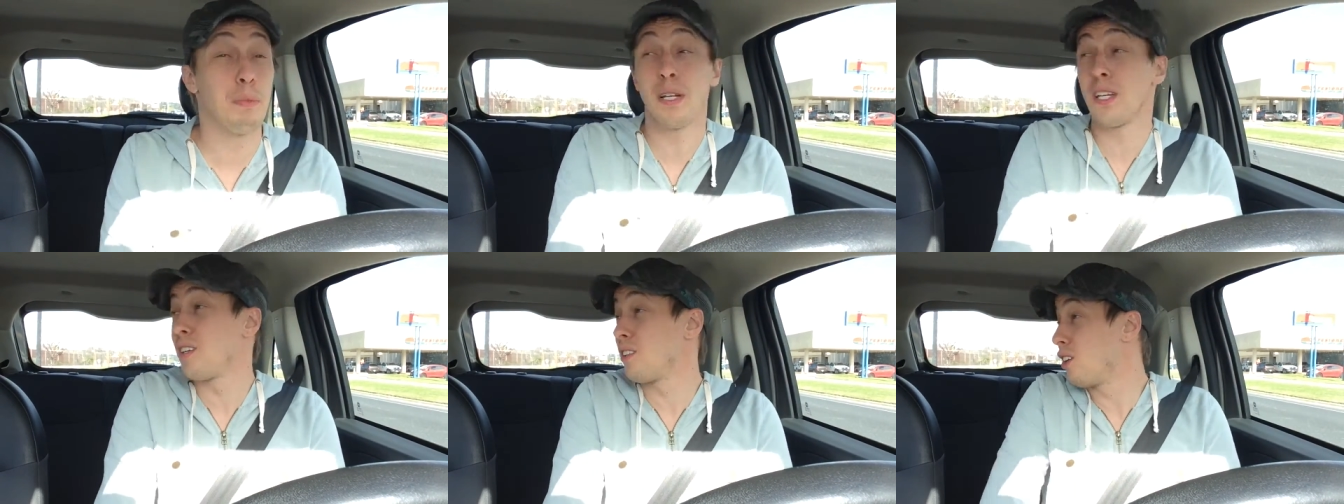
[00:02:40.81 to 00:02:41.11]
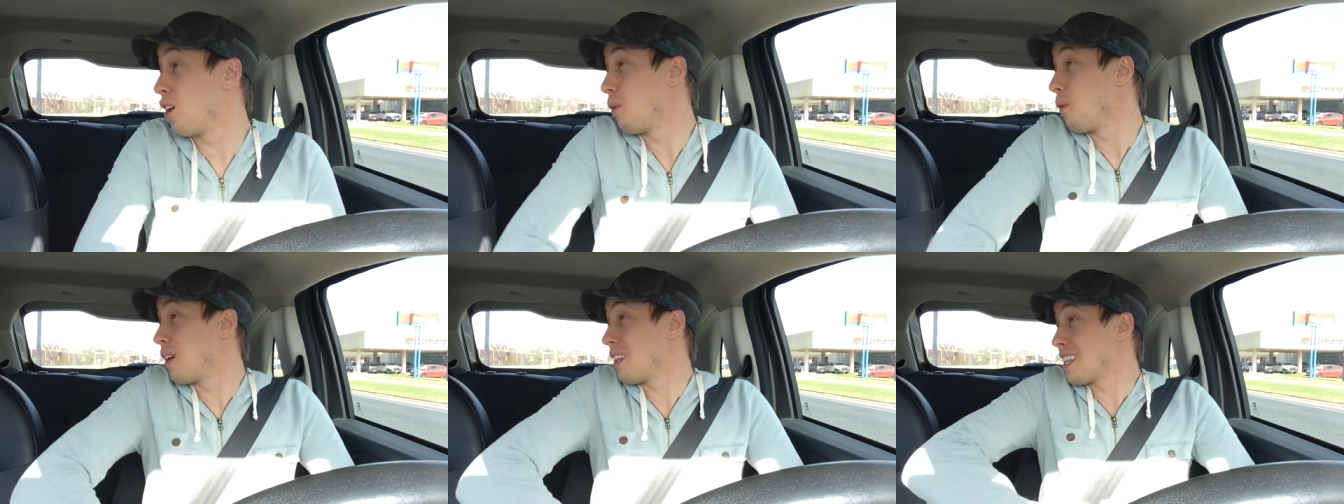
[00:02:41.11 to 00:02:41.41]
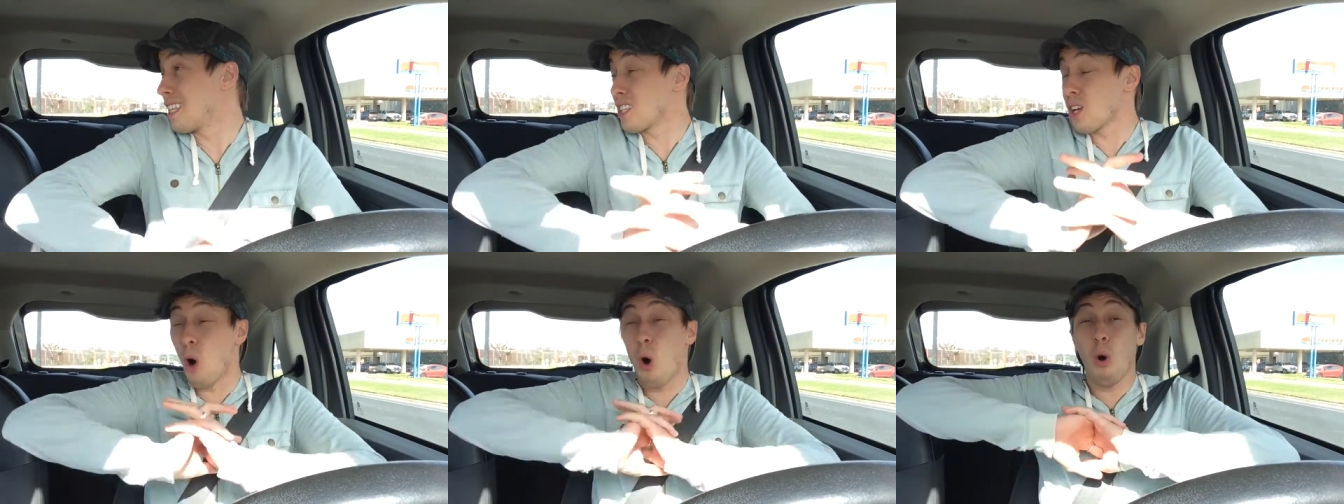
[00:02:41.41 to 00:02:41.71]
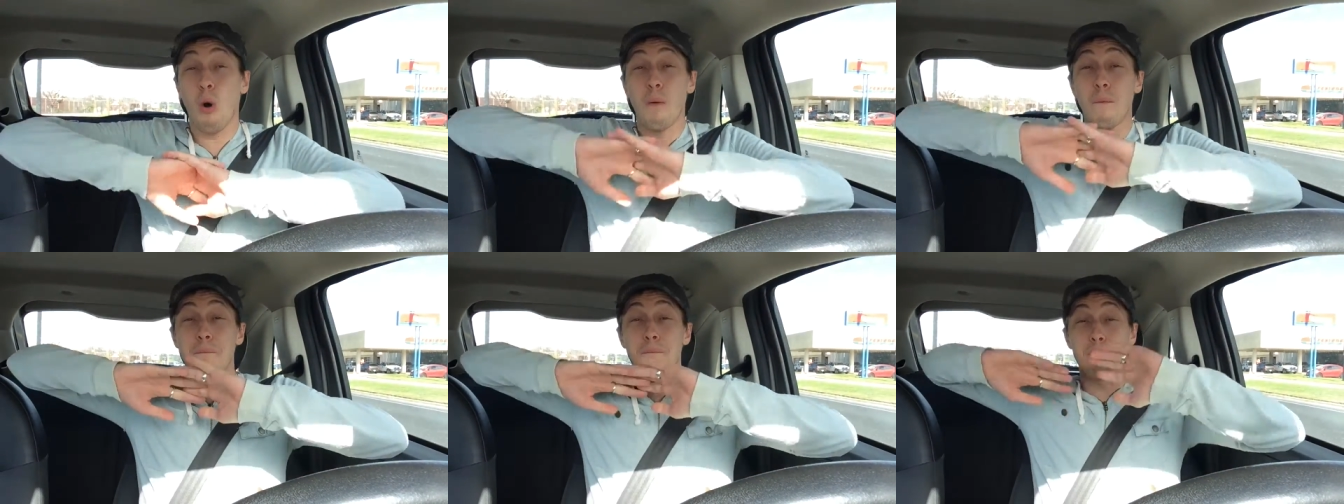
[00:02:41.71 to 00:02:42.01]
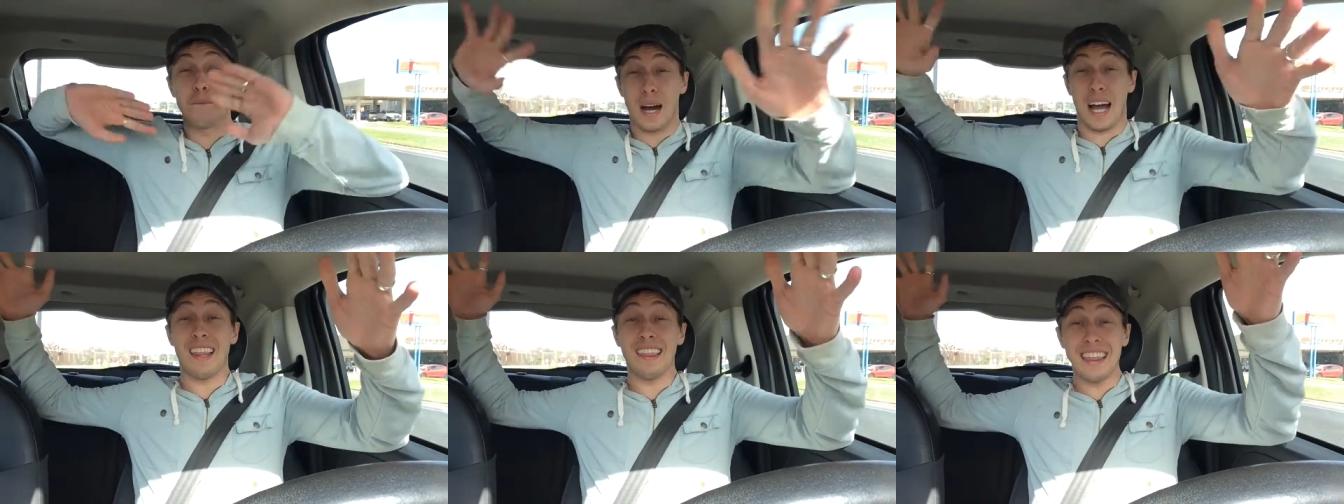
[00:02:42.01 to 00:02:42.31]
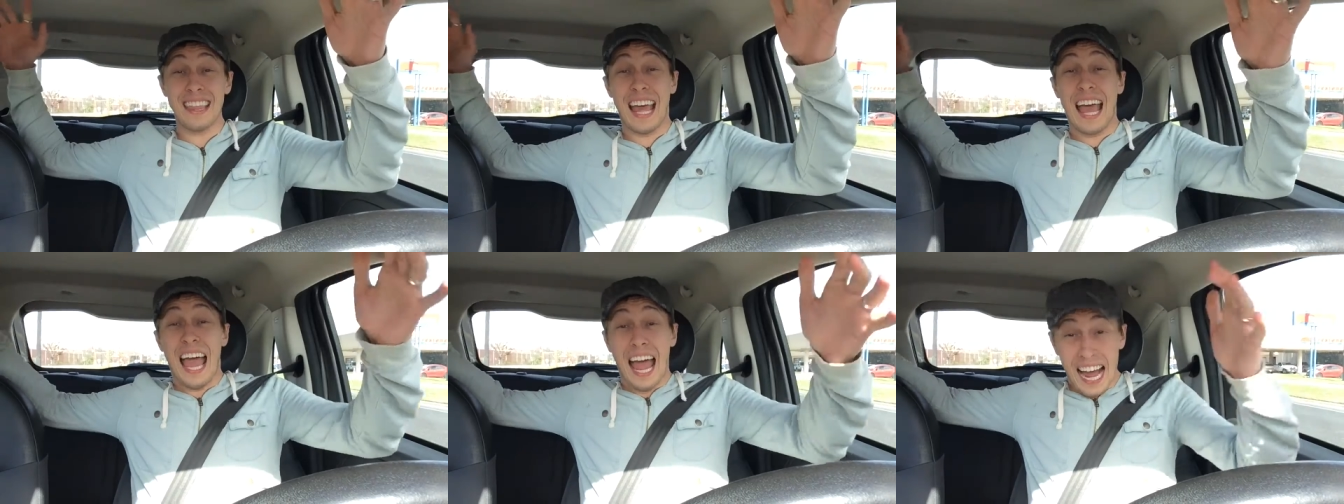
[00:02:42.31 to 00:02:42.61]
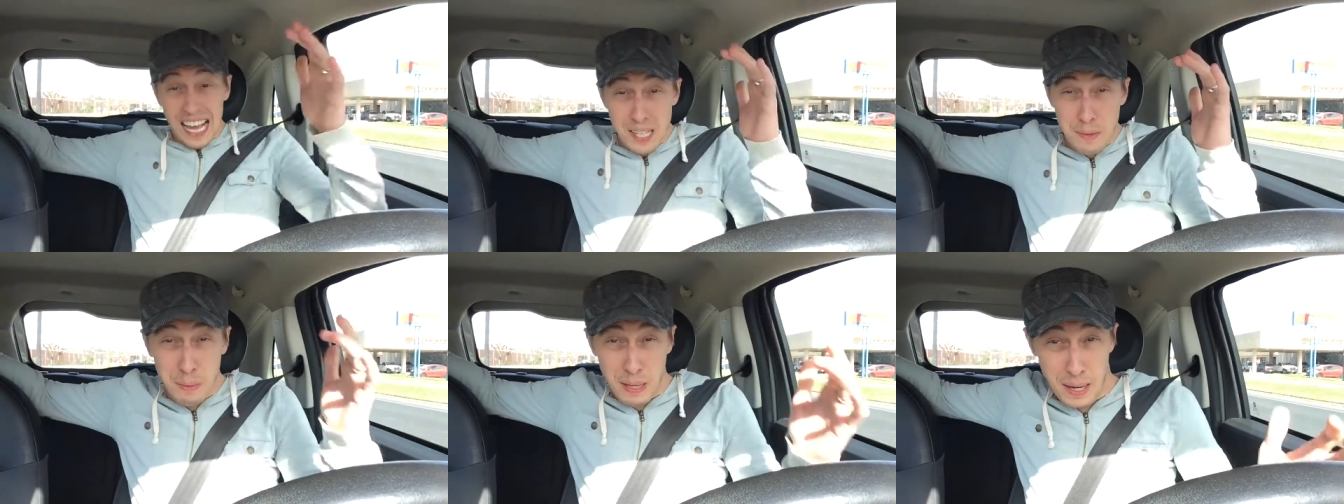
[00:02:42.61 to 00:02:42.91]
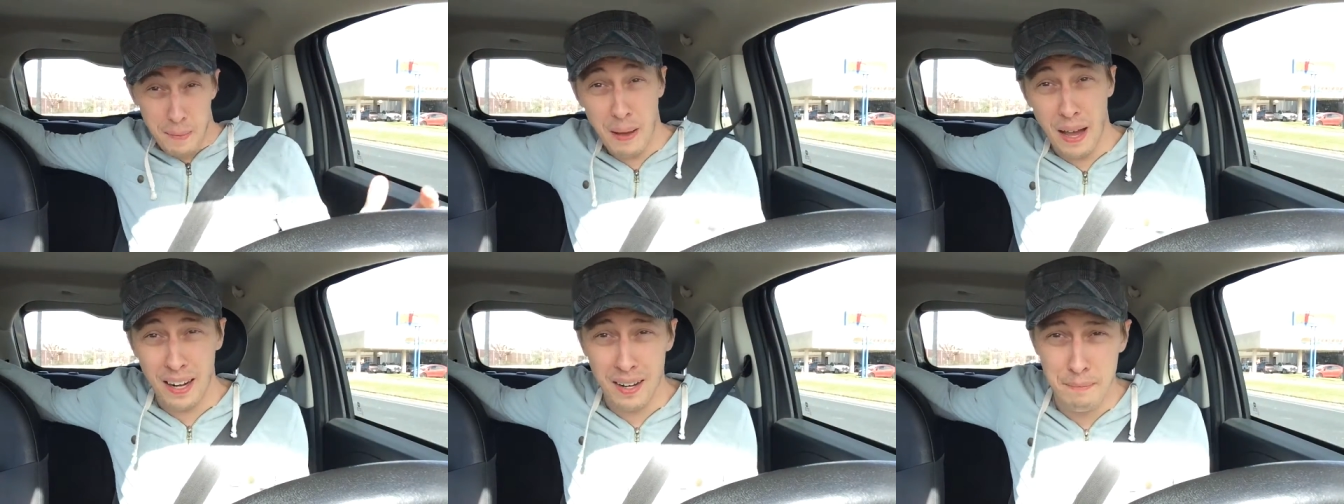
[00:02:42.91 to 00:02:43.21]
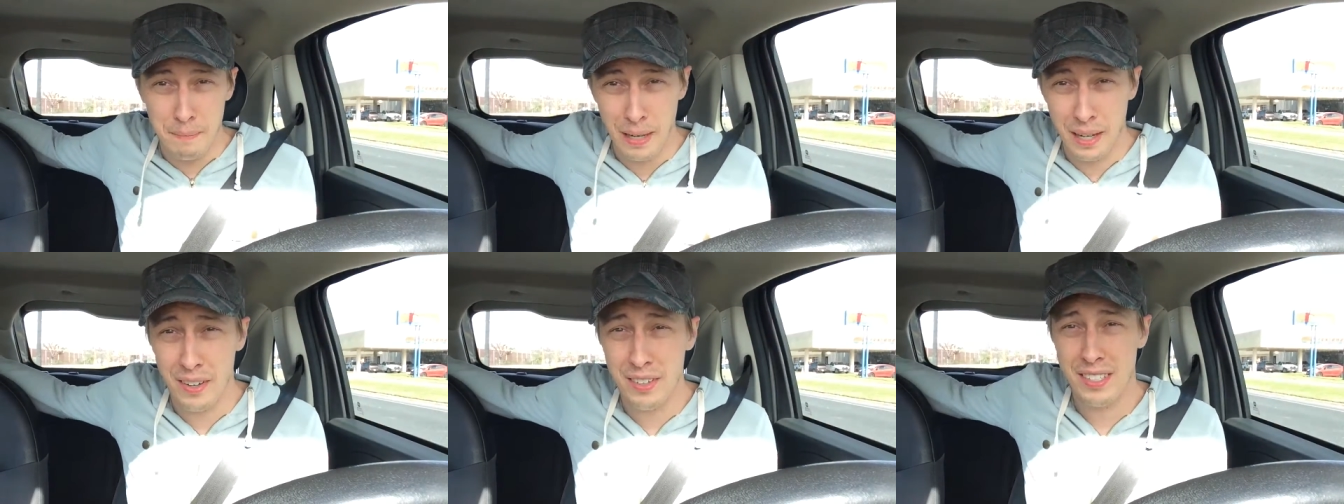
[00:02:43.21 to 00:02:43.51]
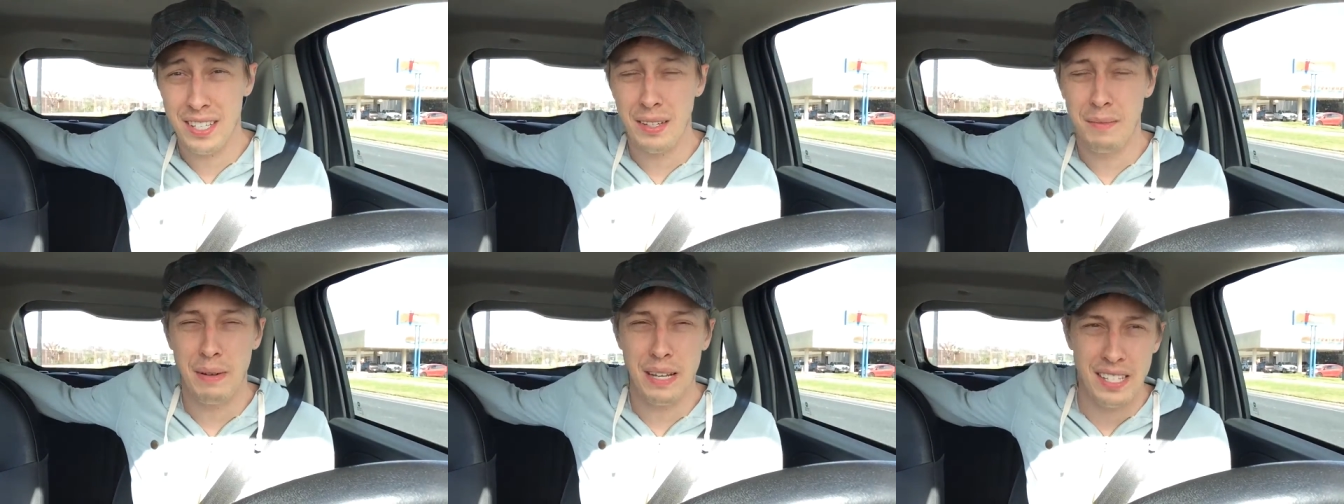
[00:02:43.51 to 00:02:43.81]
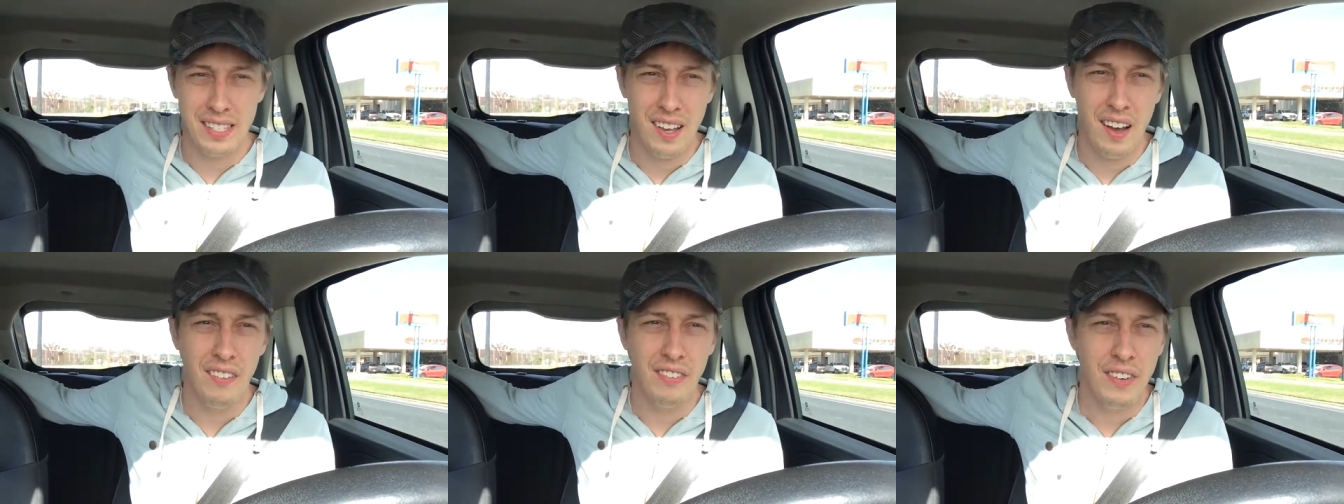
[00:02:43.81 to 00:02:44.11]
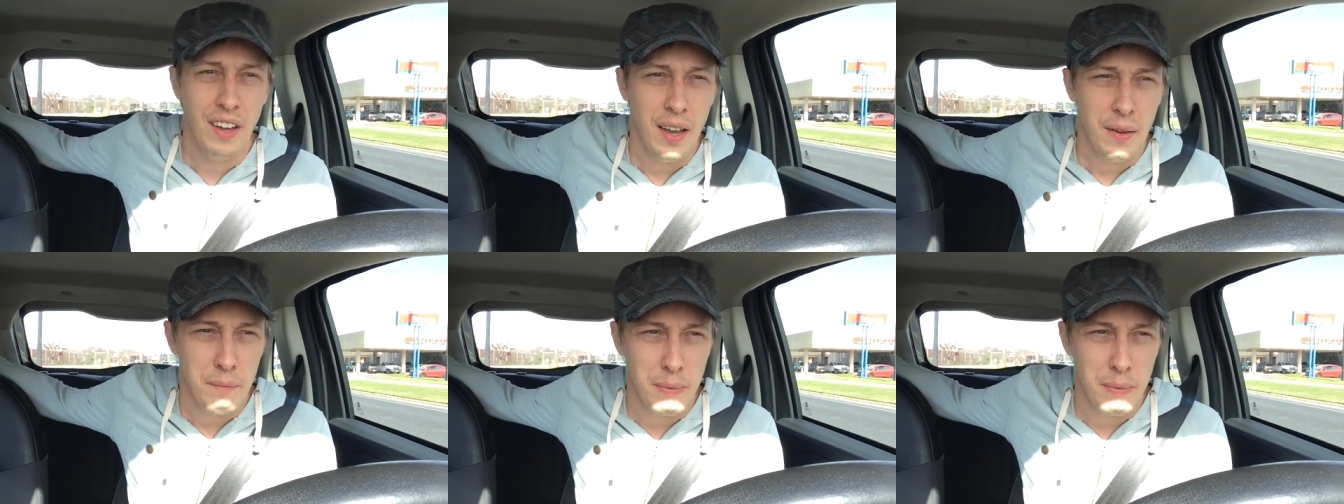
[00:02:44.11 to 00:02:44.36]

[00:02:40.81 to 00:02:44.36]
But you know what? This whole month has been about embarrassing myself